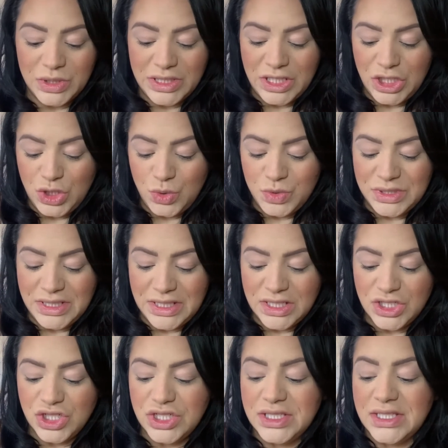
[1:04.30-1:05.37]
using.
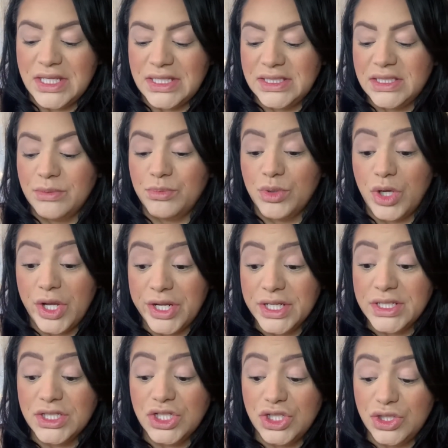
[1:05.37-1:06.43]
She says the
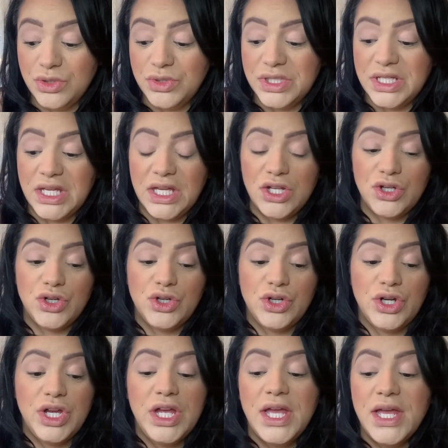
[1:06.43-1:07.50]
products she's using in
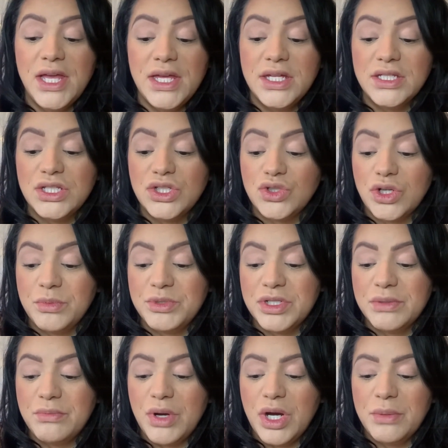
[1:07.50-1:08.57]
her description
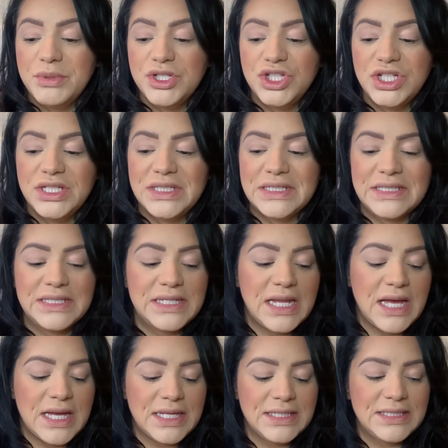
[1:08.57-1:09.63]
bar, but she does
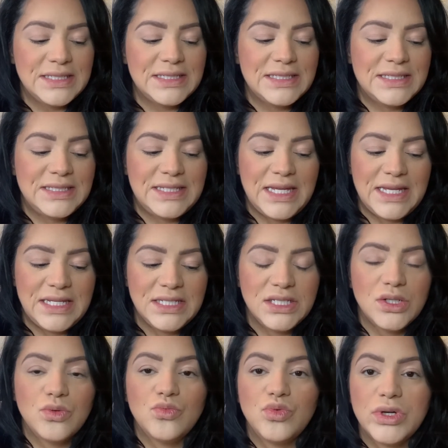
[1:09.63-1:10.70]
not state
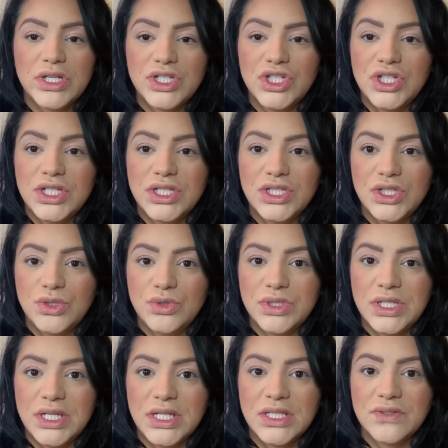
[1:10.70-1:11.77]
what she is
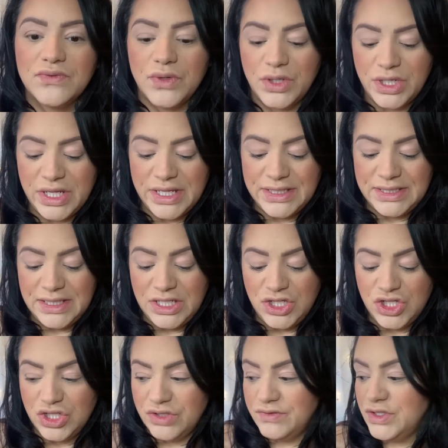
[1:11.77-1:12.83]
using as far as each
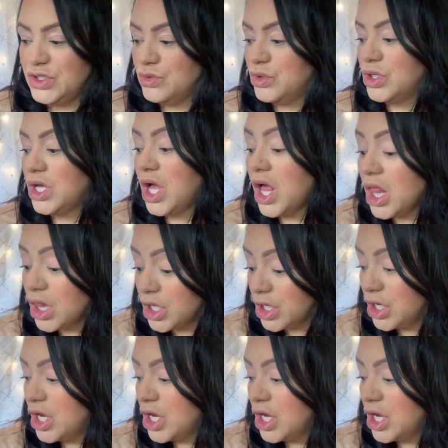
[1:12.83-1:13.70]
individual color.